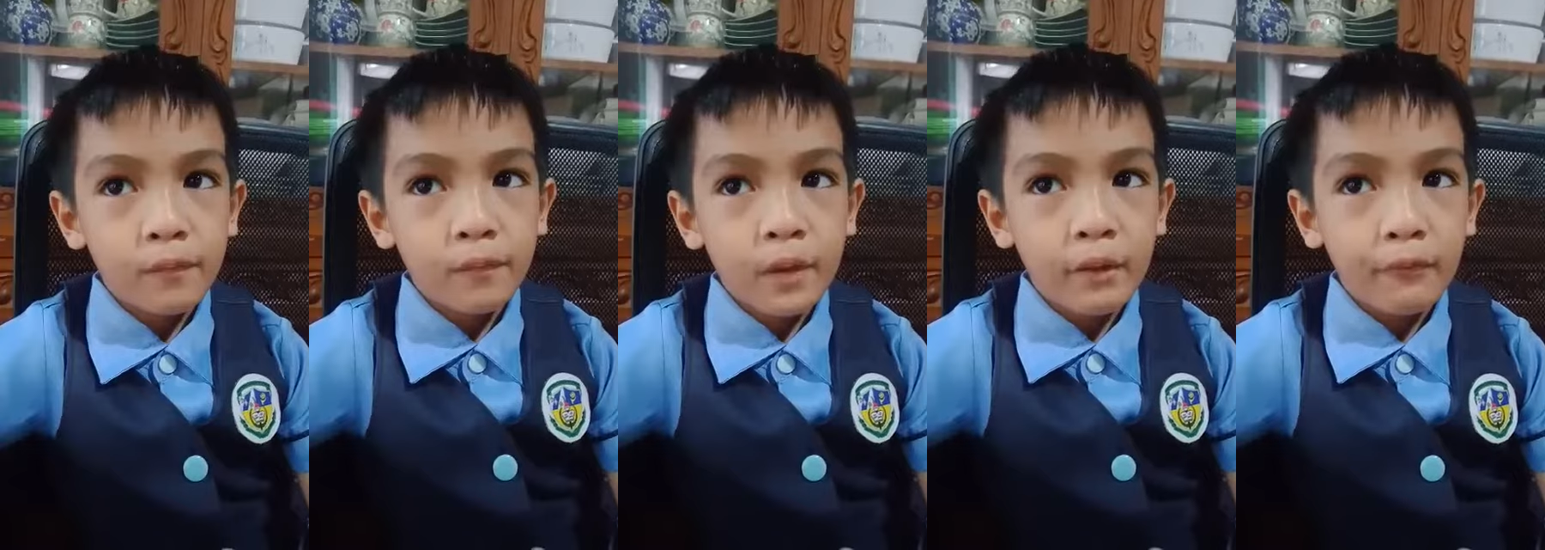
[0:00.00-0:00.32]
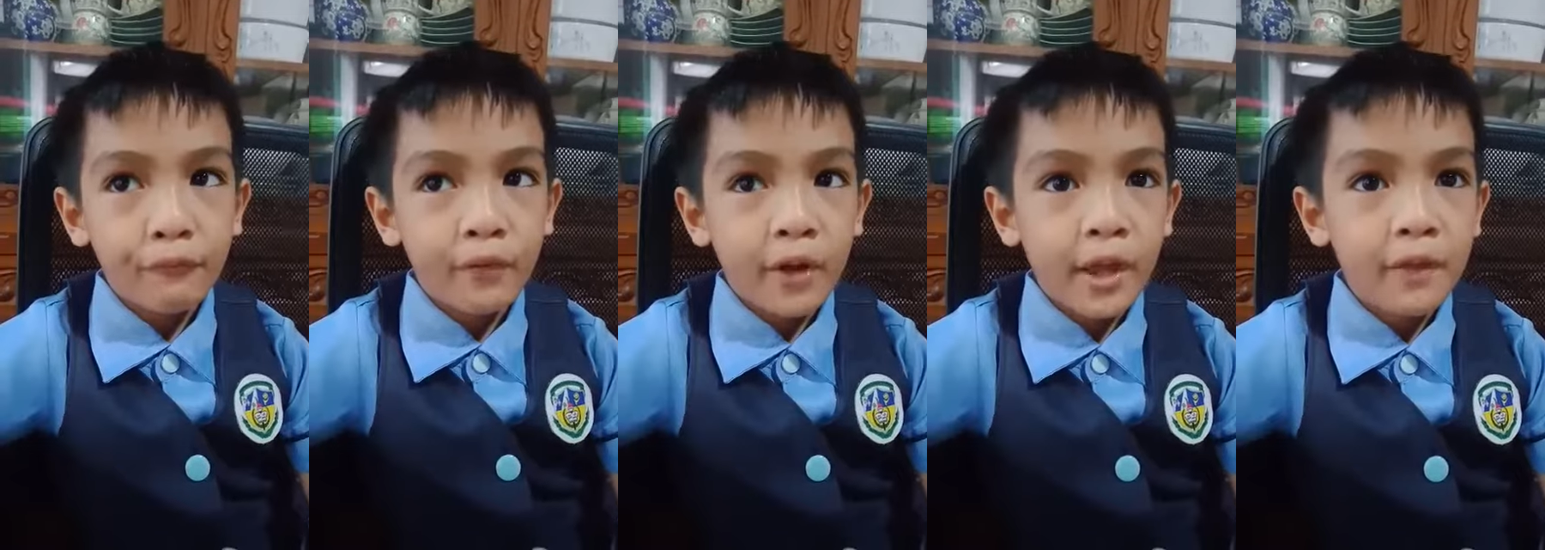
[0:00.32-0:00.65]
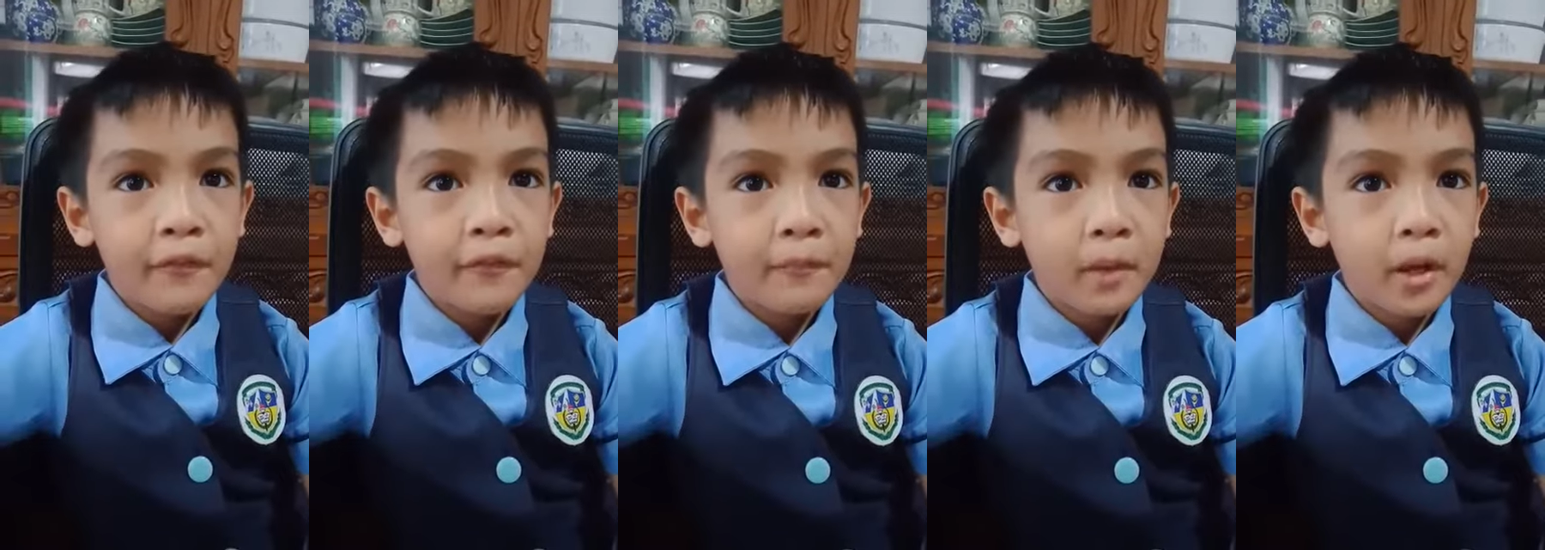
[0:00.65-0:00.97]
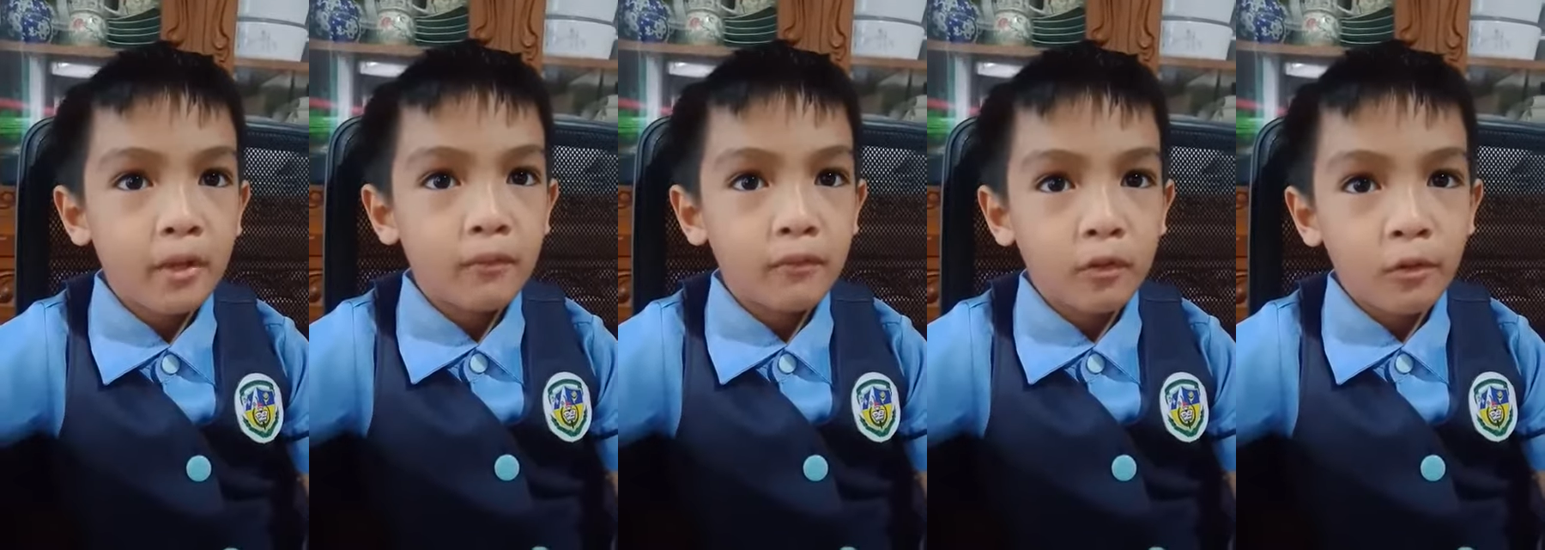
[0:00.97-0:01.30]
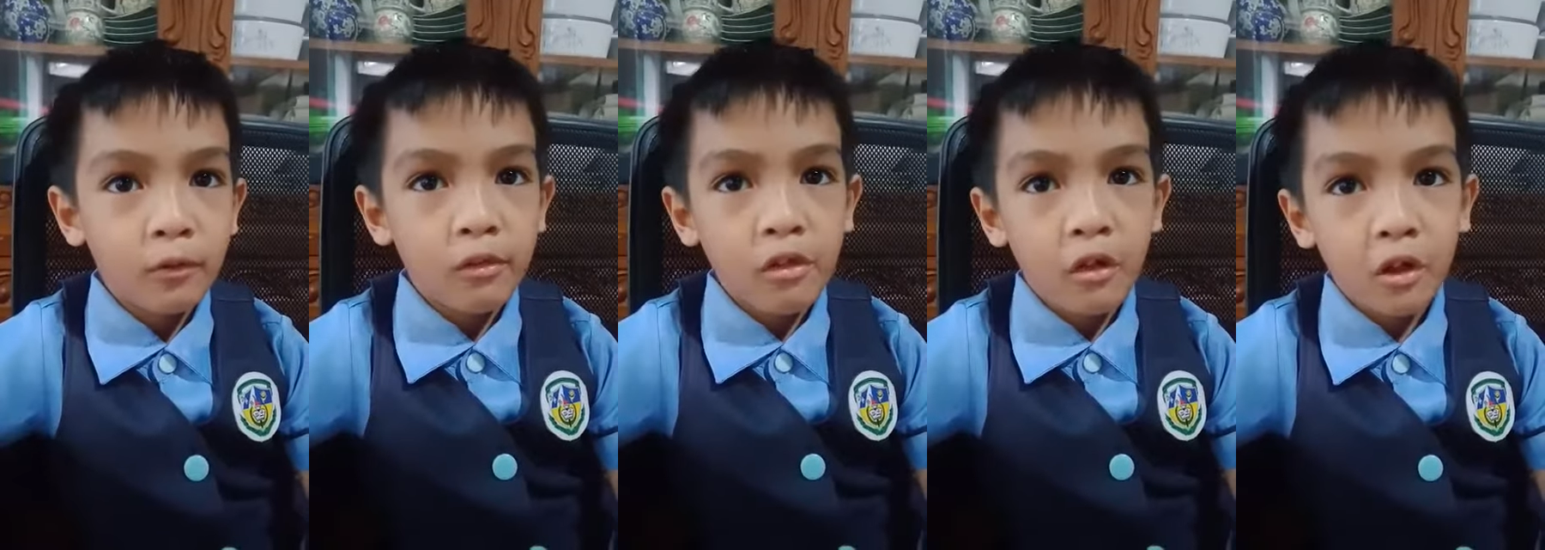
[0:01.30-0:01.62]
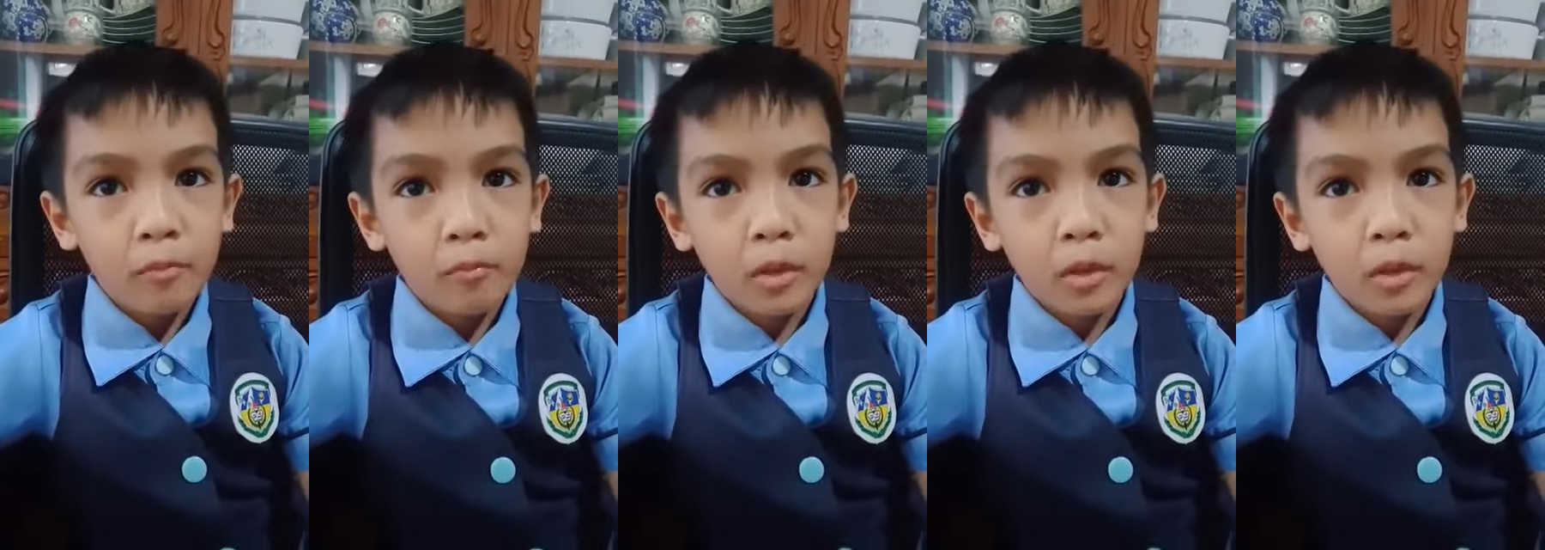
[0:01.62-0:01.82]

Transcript: and 5-month-old son,